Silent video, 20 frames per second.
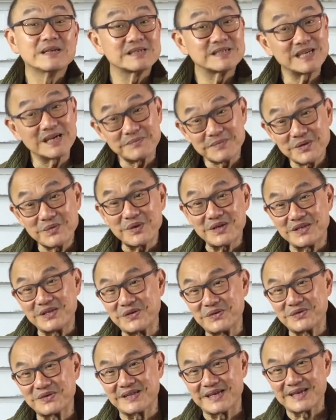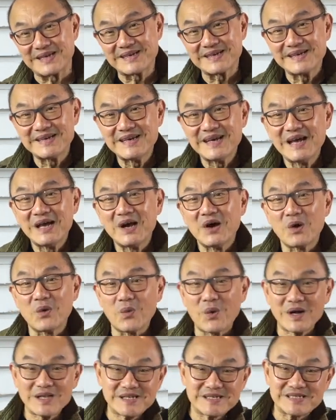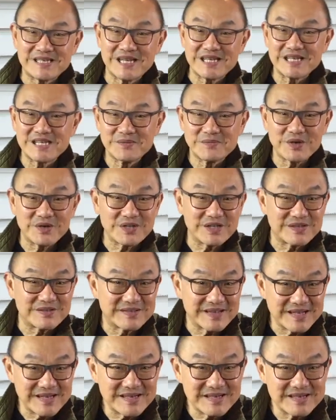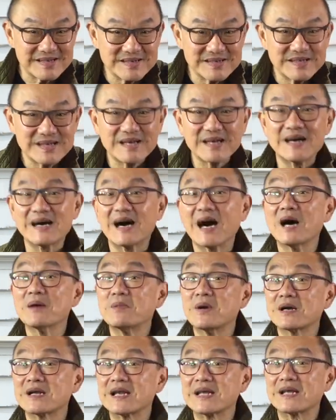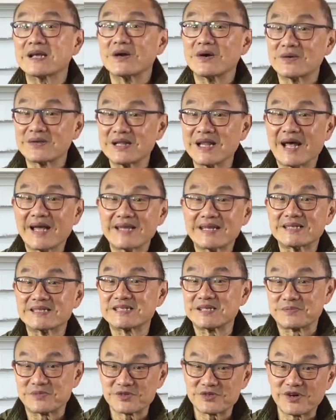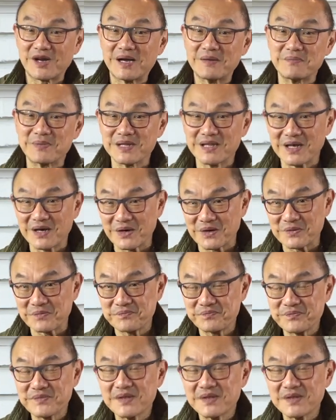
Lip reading: Tell me what you think. while you're telling me what you think, how about clicking on like and subscribe below?